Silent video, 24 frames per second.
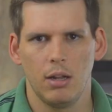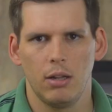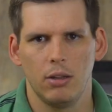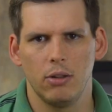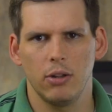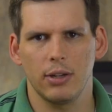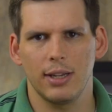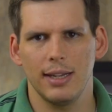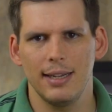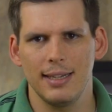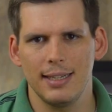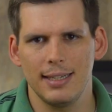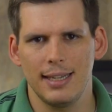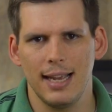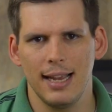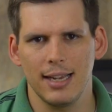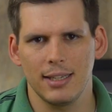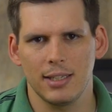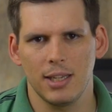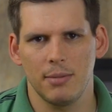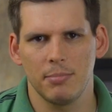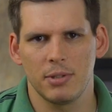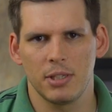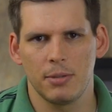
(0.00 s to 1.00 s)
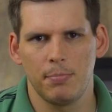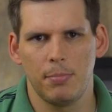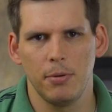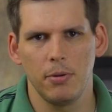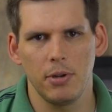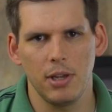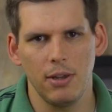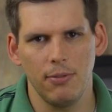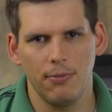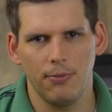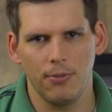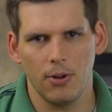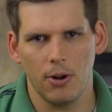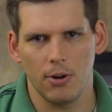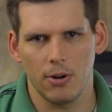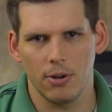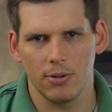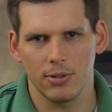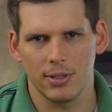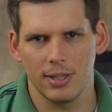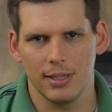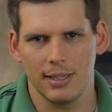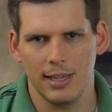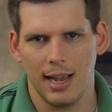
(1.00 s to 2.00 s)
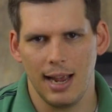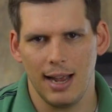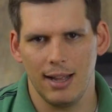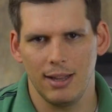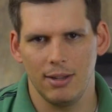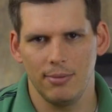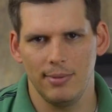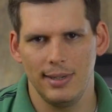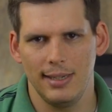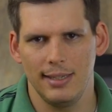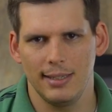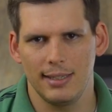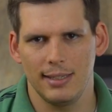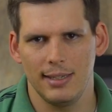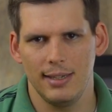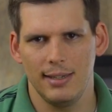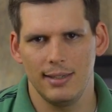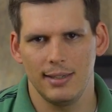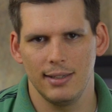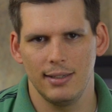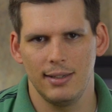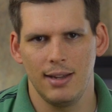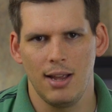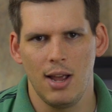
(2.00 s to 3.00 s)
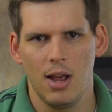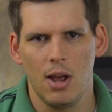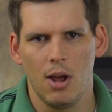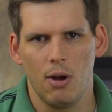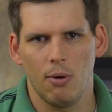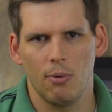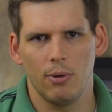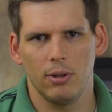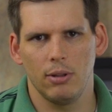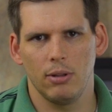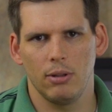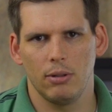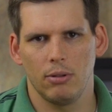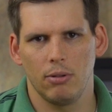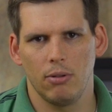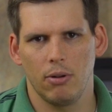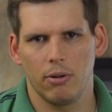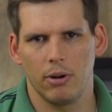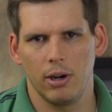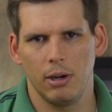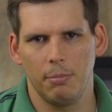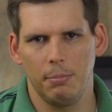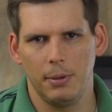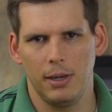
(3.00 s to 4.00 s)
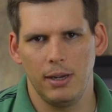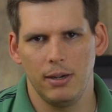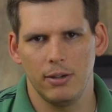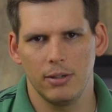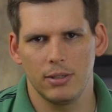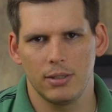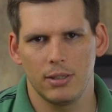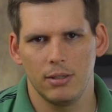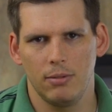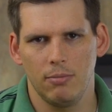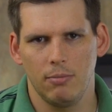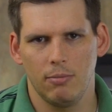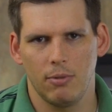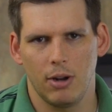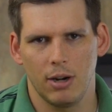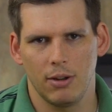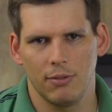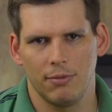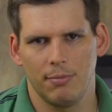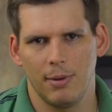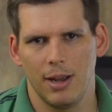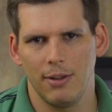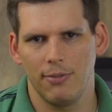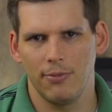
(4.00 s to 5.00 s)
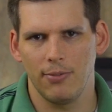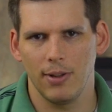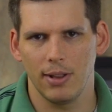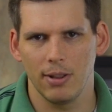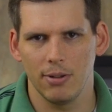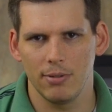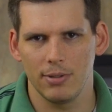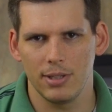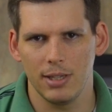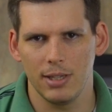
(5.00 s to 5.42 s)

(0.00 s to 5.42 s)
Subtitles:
Looking to take some spooky photos this Halloween season? Well, Laurie Peterson, one of my fellow